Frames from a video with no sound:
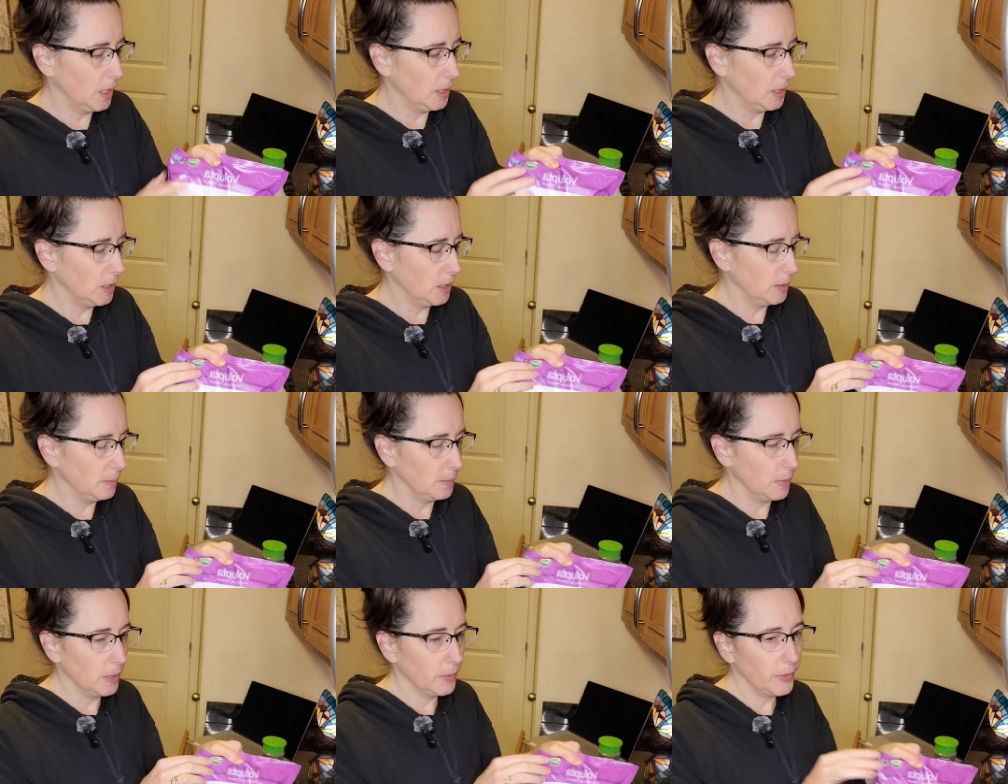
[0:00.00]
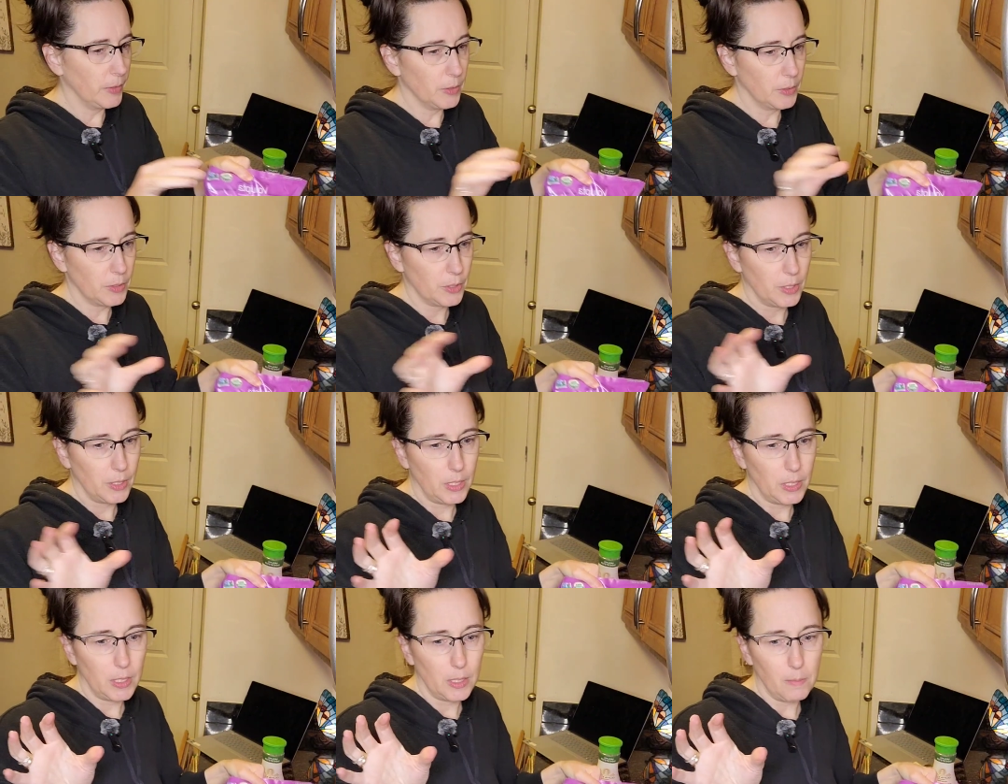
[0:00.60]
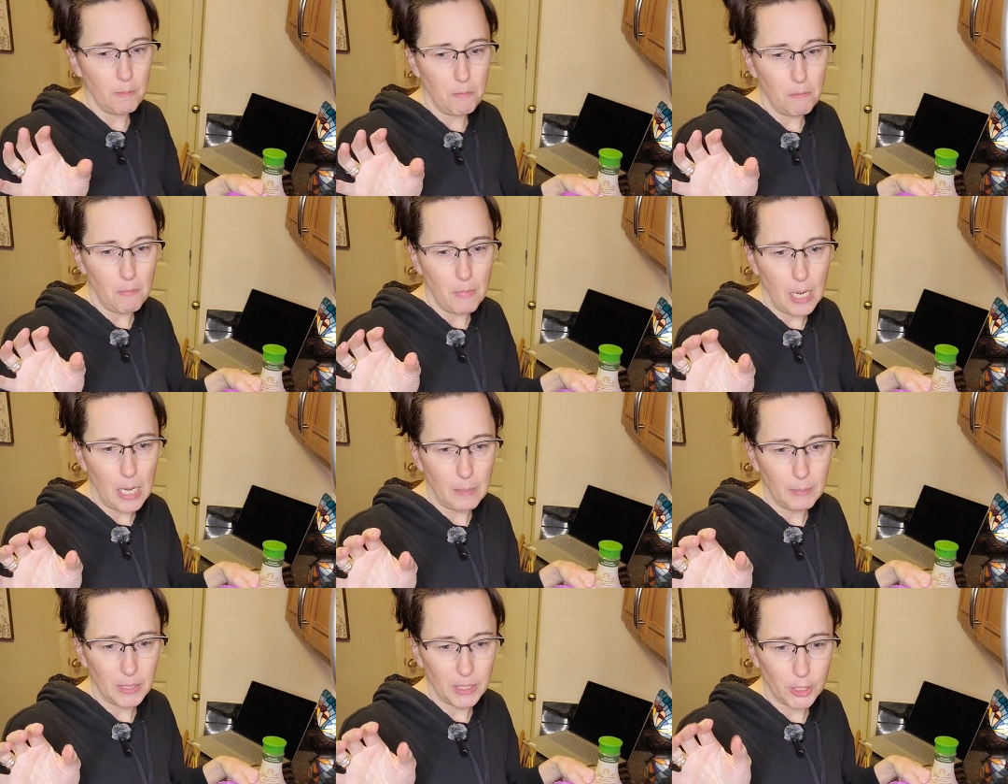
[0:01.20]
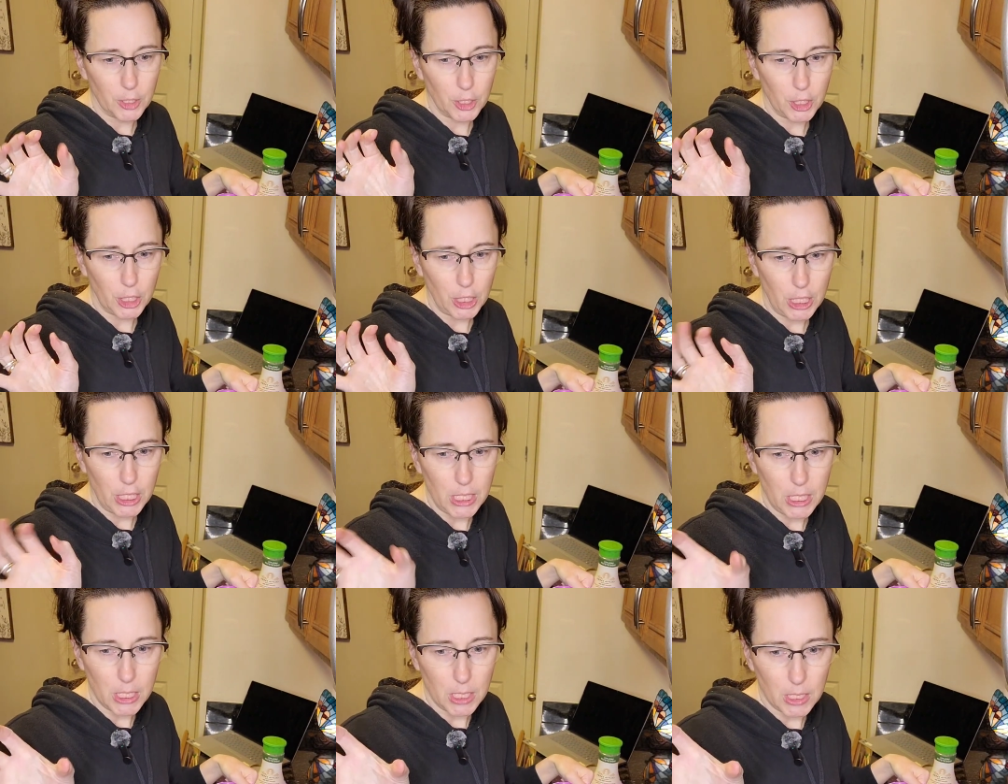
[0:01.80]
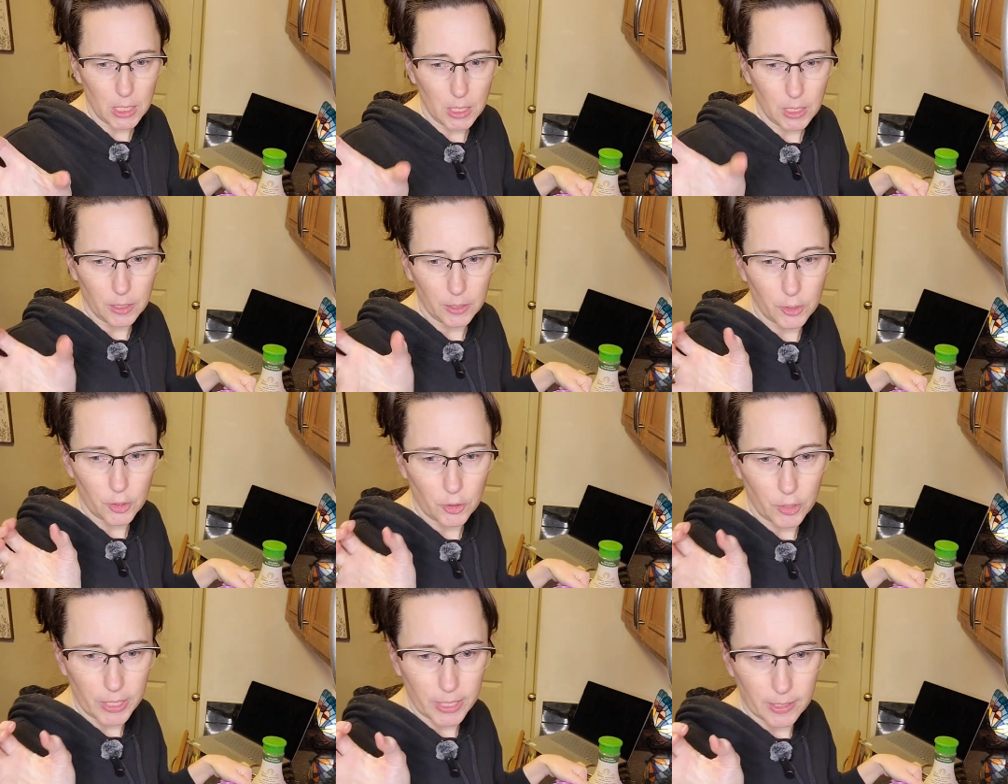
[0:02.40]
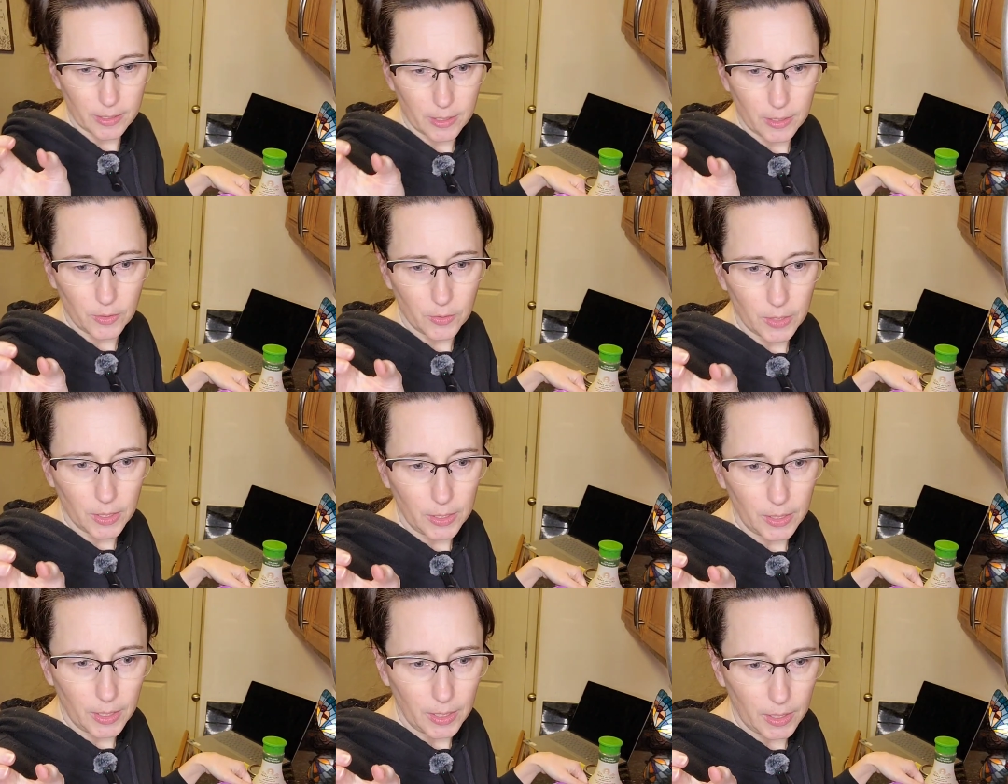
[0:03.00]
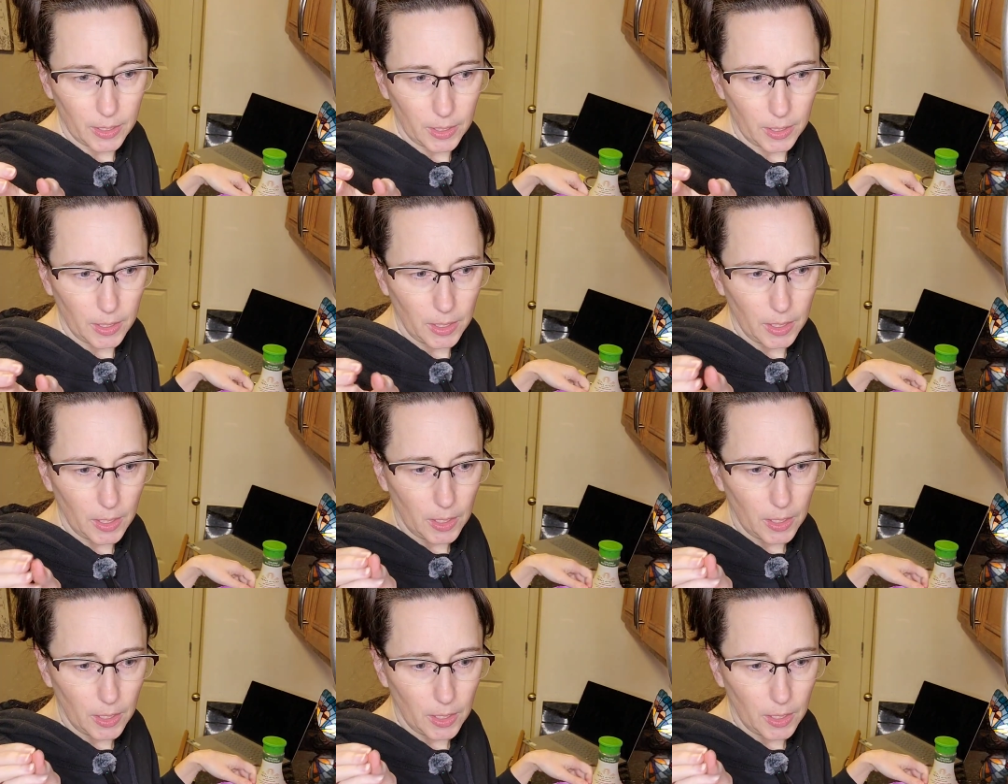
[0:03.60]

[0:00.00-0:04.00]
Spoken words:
There's these Mama Chia drinks that you could get